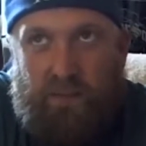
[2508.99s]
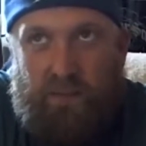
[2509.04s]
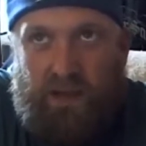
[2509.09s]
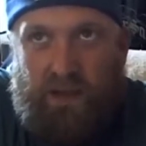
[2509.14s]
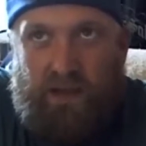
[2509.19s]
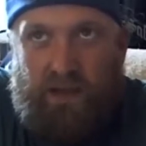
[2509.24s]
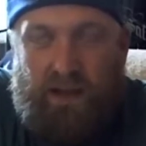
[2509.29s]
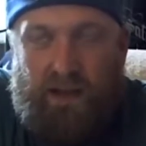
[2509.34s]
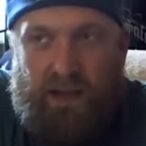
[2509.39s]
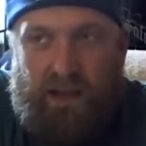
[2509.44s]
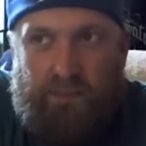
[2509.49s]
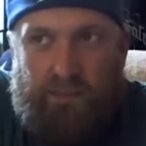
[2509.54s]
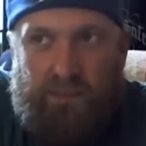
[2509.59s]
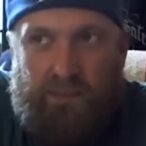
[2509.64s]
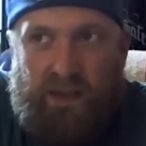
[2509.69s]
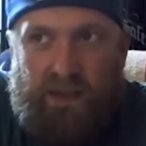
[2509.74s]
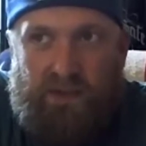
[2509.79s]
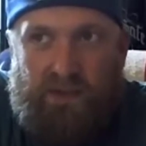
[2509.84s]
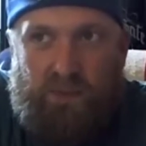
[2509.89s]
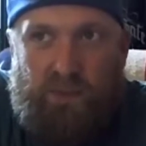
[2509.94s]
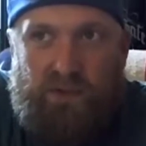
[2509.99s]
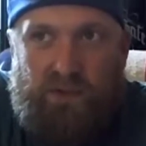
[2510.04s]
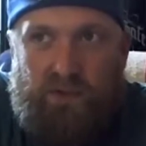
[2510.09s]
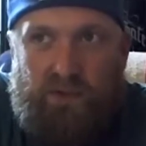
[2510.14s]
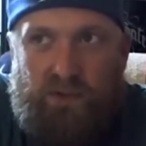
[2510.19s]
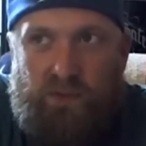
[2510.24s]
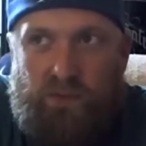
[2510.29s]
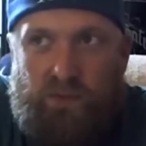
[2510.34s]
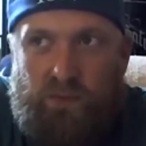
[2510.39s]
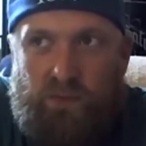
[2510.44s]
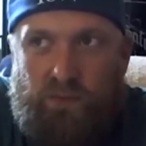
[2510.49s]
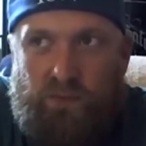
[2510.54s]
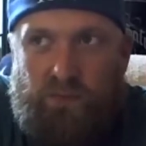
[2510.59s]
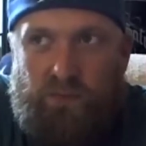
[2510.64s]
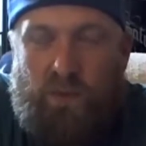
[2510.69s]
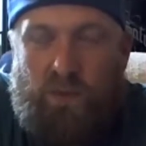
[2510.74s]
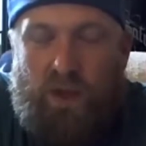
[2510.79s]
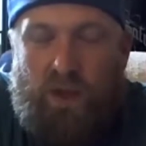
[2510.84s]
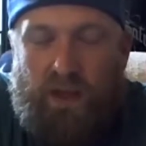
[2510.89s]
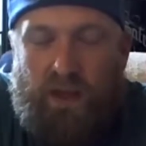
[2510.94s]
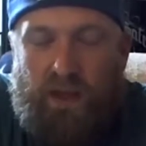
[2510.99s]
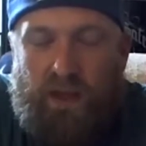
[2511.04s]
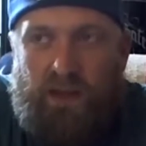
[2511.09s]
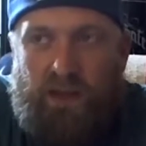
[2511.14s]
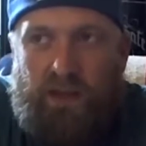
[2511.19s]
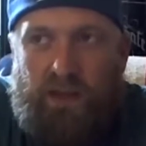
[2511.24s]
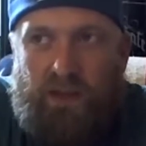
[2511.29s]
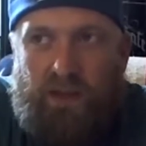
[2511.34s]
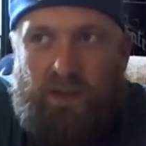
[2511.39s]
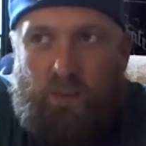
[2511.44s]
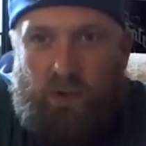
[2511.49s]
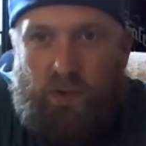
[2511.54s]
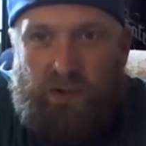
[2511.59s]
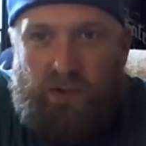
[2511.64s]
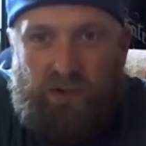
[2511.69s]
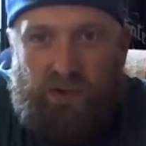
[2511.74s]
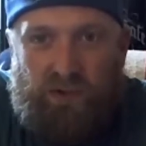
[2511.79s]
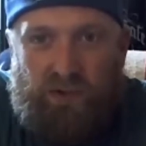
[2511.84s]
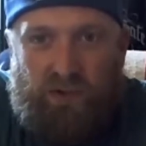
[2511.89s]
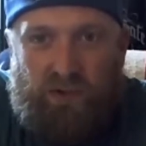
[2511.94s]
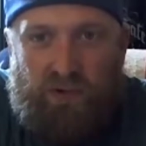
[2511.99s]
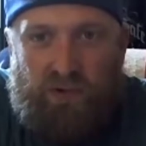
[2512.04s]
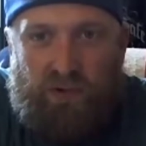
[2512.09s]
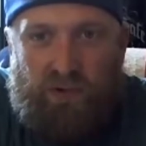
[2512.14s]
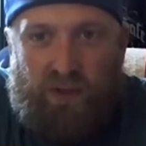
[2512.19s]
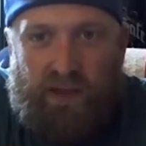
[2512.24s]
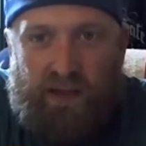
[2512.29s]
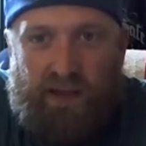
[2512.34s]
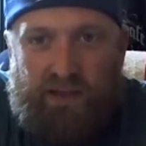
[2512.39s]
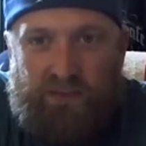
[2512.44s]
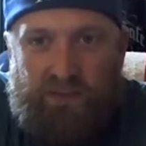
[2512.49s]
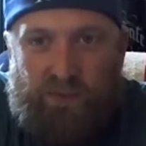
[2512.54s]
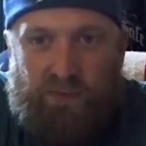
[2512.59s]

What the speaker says: But yes, we do utilize.